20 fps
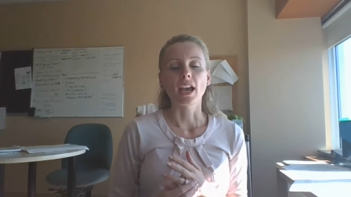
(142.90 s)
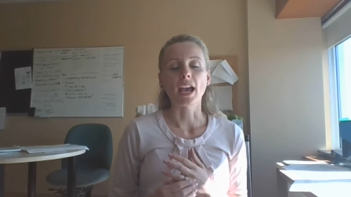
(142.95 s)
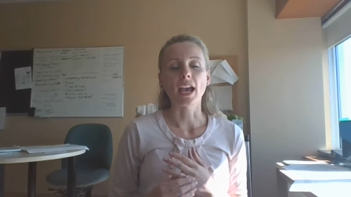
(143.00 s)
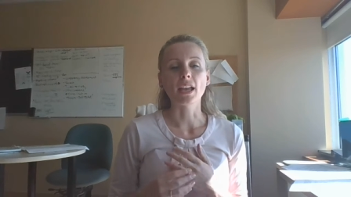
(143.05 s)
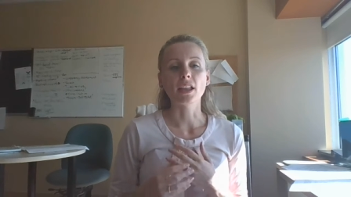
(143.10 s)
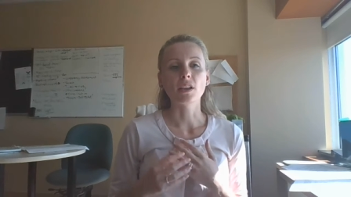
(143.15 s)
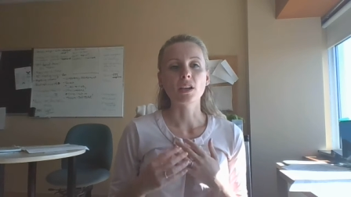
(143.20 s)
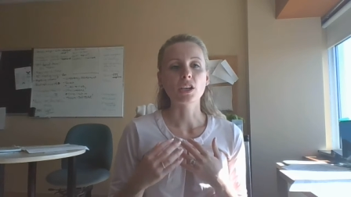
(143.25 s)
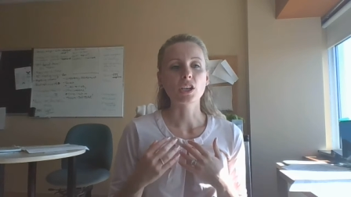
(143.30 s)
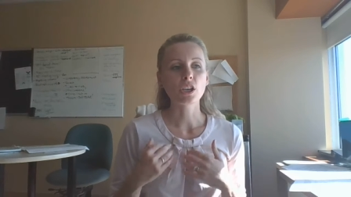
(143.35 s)

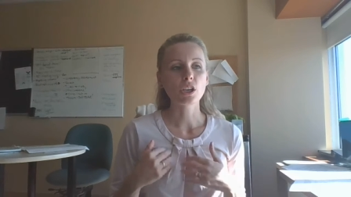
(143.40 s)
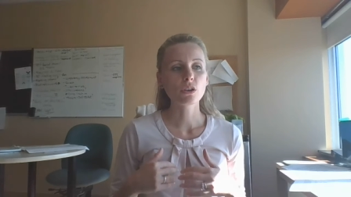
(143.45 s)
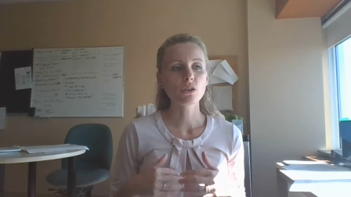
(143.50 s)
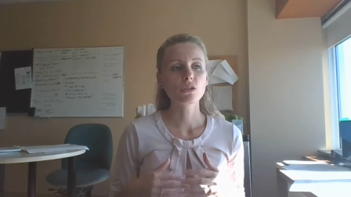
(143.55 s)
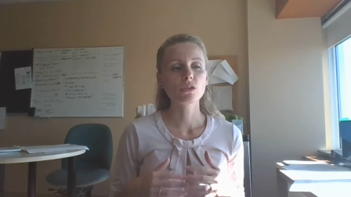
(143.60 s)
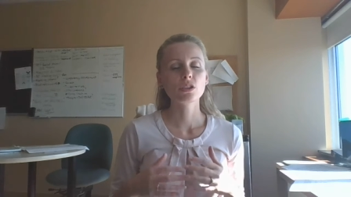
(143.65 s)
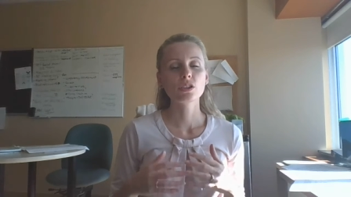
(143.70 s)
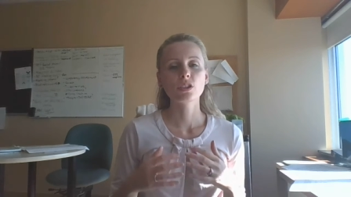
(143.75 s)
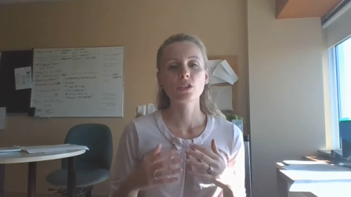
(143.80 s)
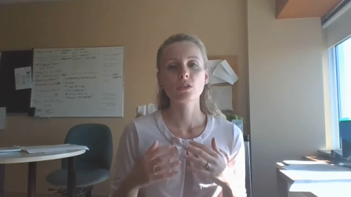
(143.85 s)
And a
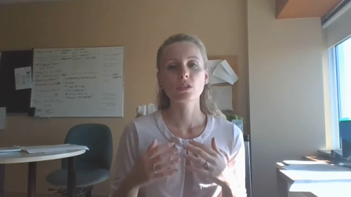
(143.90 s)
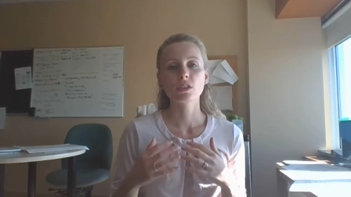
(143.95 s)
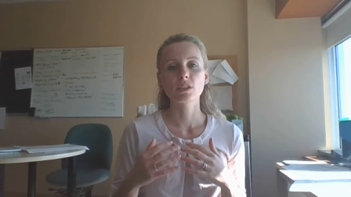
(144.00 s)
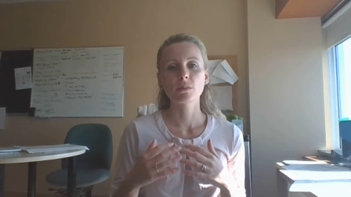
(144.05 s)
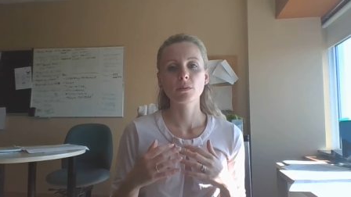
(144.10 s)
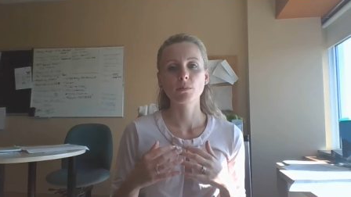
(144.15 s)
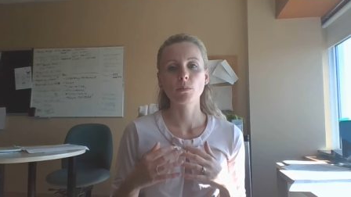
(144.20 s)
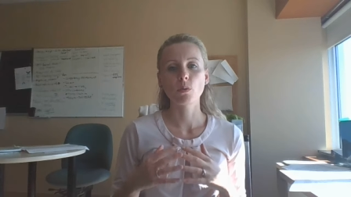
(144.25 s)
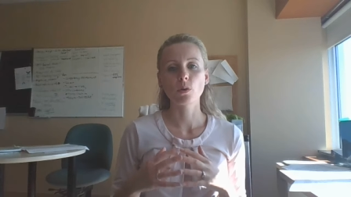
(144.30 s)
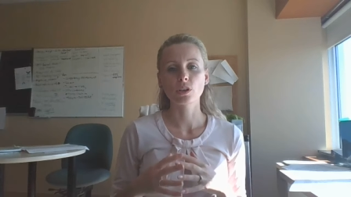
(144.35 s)
huge
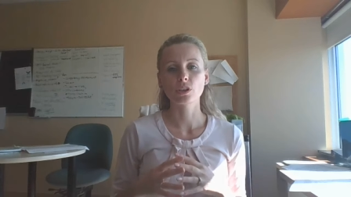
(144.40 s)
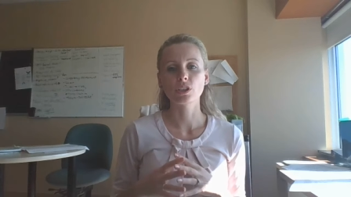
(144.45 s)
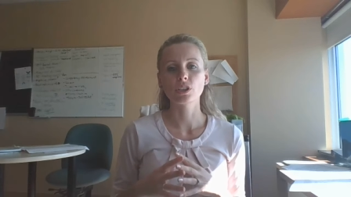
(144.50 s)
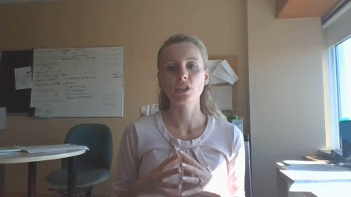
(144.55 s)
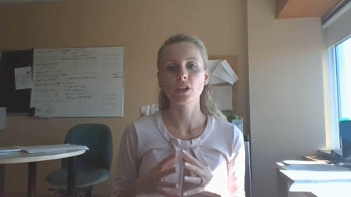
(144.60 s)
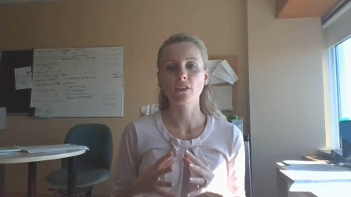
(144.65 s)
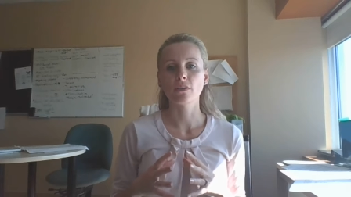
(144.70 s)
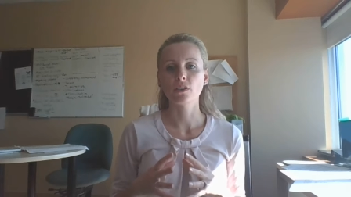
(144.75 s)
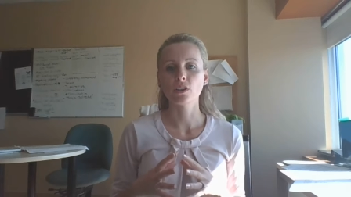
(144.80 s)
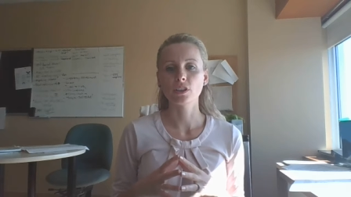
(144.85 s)
portion
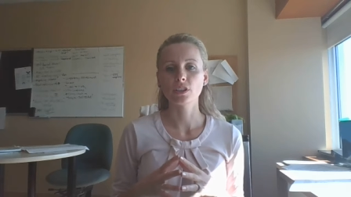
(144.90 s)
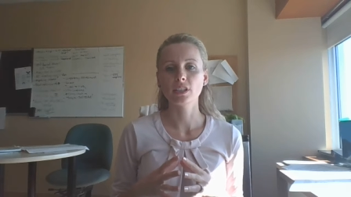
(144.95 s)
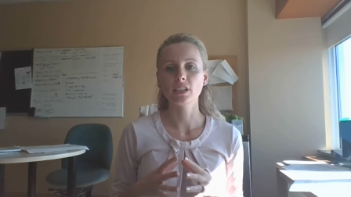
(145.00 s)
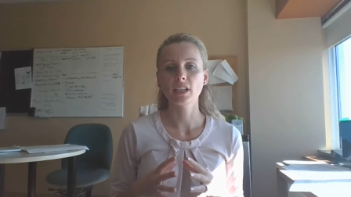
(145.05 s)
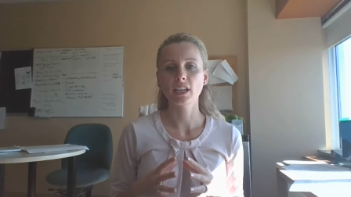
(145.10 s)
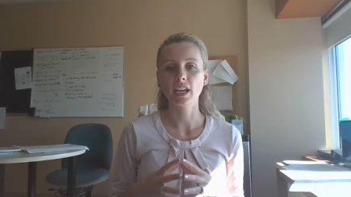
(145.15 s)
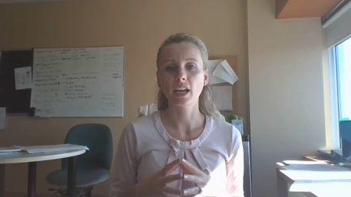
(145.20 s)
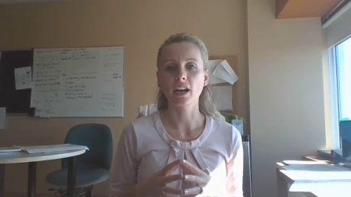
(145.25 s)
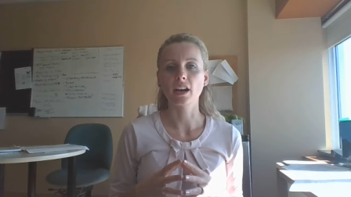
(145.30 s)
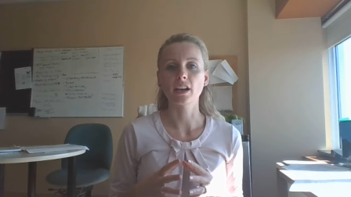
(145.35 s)
of
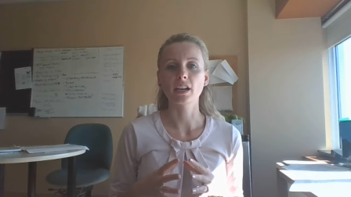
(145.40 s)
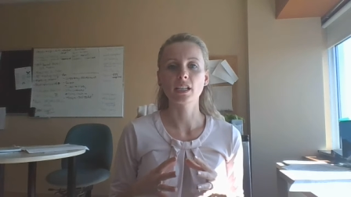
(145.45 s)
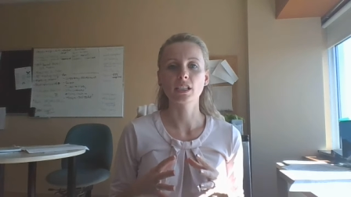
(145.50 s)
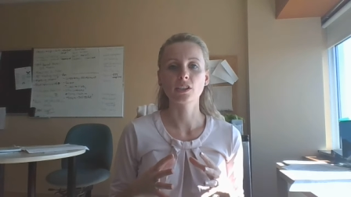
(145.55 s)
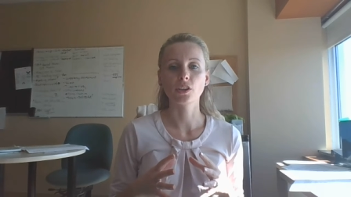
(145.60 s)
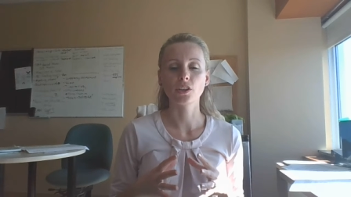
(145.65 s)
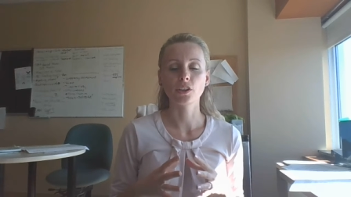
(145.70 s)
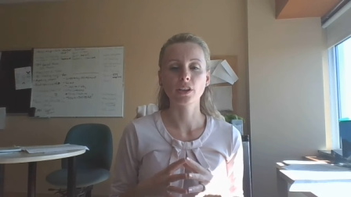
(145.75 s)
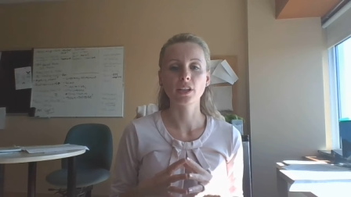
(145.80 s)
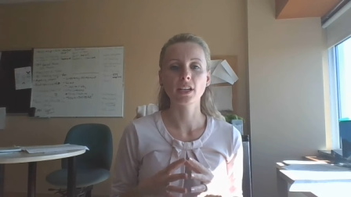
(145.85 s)
nursing care is
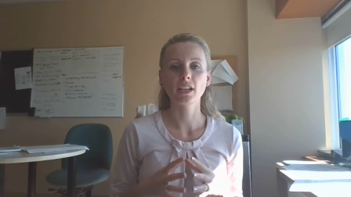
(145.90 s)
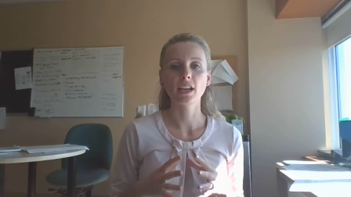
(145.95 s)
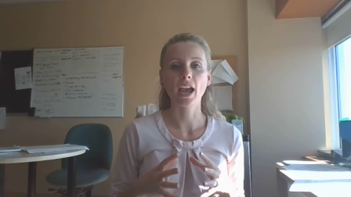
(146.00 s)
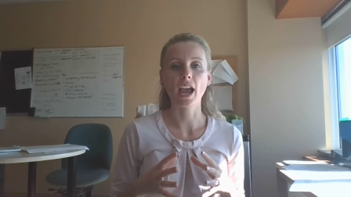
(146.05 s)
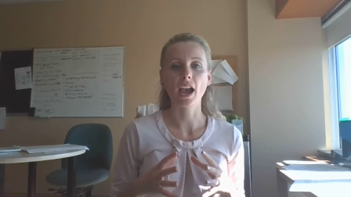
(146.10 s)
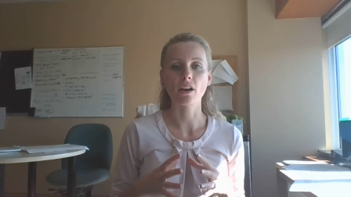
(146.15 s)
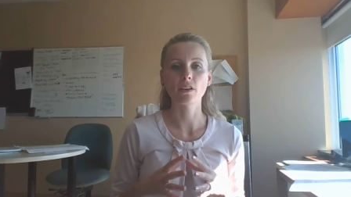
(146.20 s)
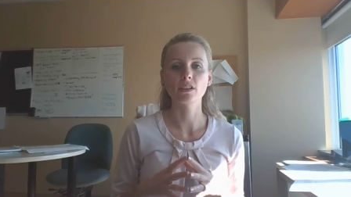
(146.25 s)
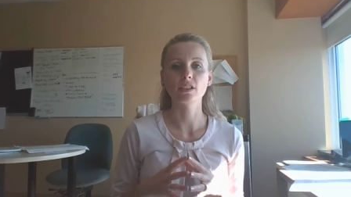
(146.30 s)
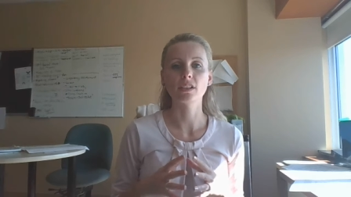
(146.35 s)
learning
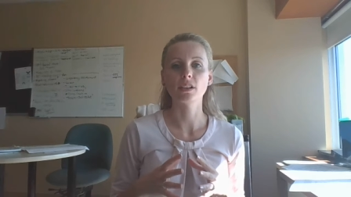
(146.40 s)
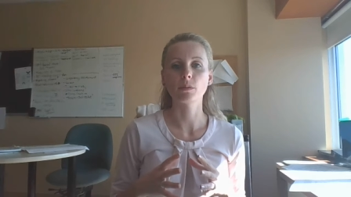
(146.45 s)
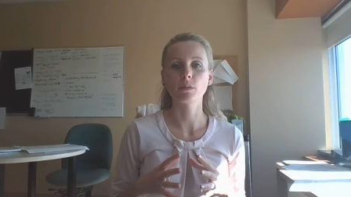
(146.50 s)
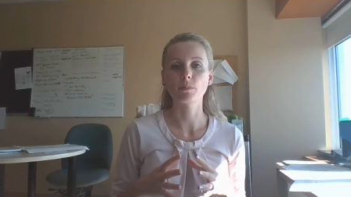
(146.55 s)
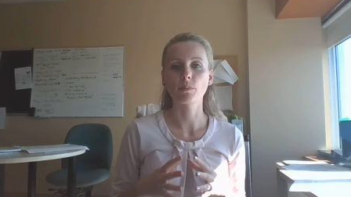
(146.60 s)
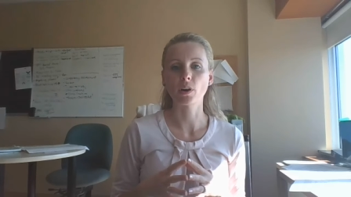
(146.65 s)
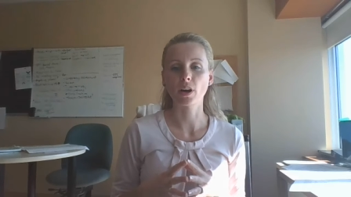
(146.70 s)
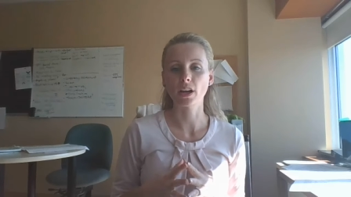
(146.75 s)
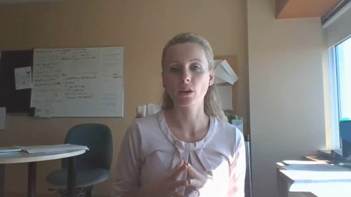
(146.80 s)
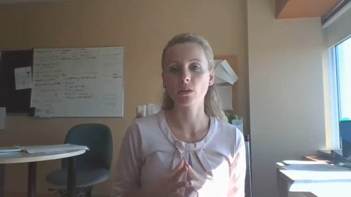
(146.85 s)
how to
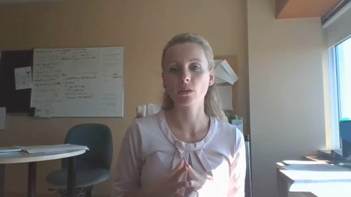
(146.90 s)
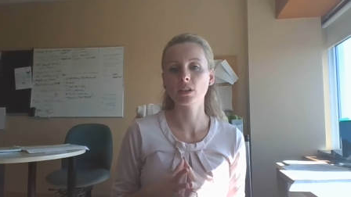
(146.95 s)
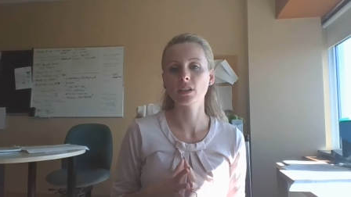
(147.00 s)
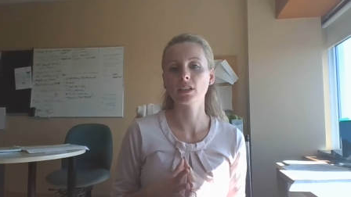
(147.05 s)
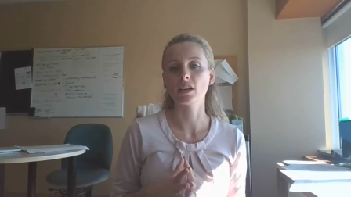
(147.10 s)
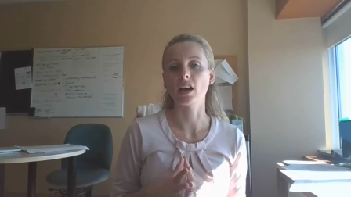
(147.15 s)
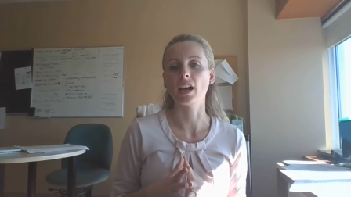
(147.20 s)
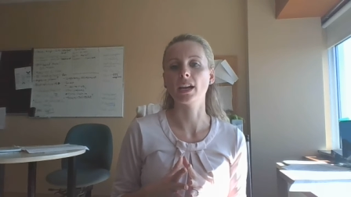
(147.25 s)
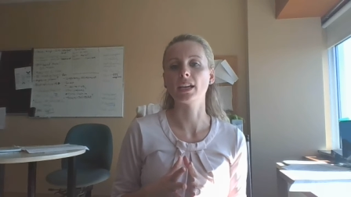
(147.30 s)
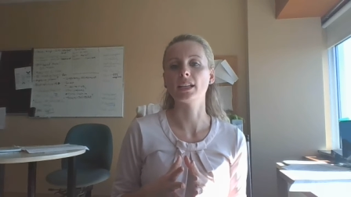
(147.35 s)

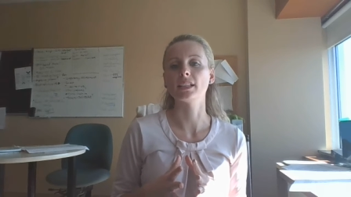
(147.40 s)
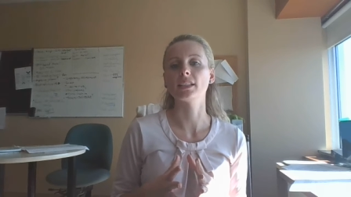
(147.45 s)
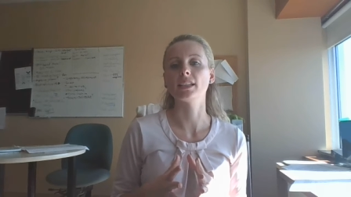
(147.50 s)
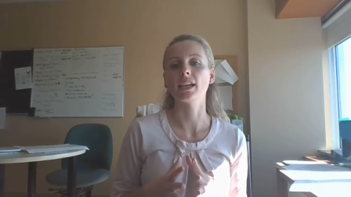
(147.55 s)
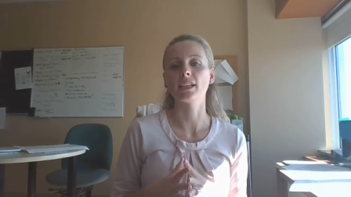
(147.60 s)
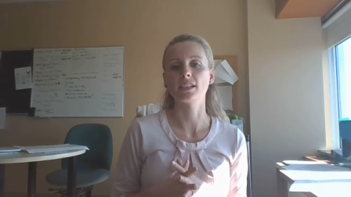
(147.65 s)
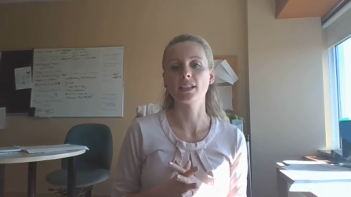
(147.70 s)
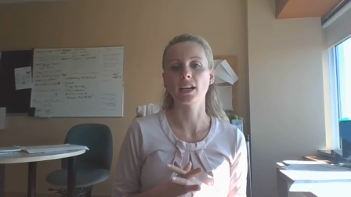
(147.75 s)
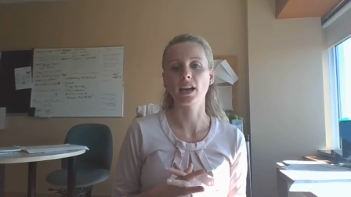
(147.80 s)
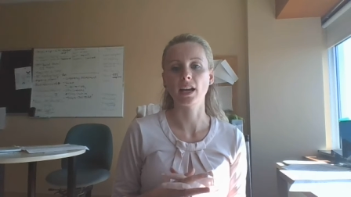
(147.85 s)
prioritize
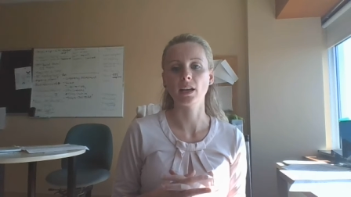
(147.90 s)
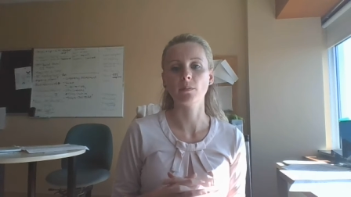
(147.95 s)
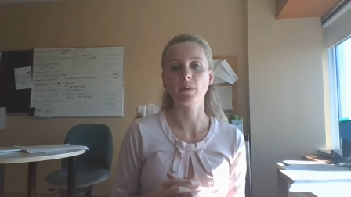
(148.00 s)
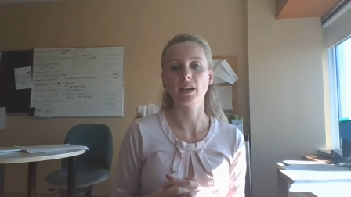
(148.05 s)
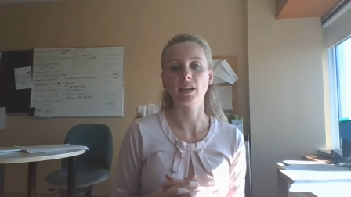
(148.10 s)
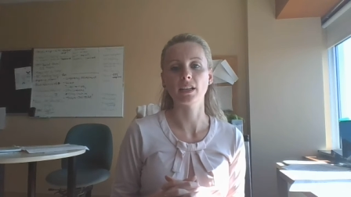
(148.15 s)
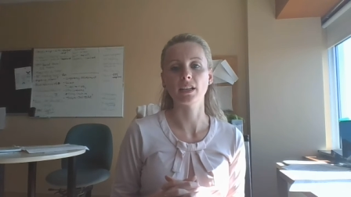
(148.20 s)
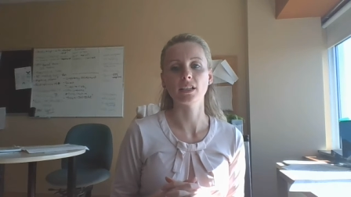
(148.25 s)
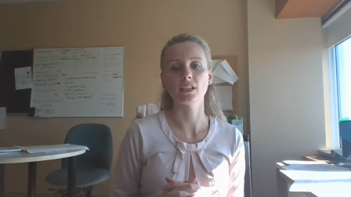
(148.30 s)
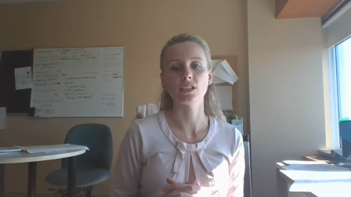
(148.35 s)
and time
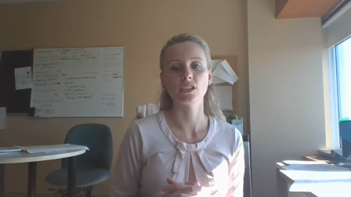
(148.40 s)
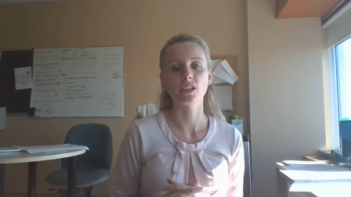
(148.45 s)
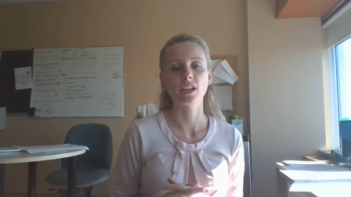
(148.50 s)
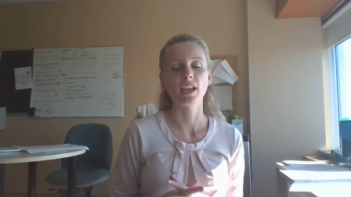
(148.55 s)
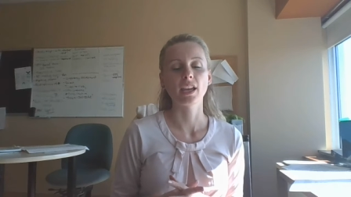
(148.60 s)
manage.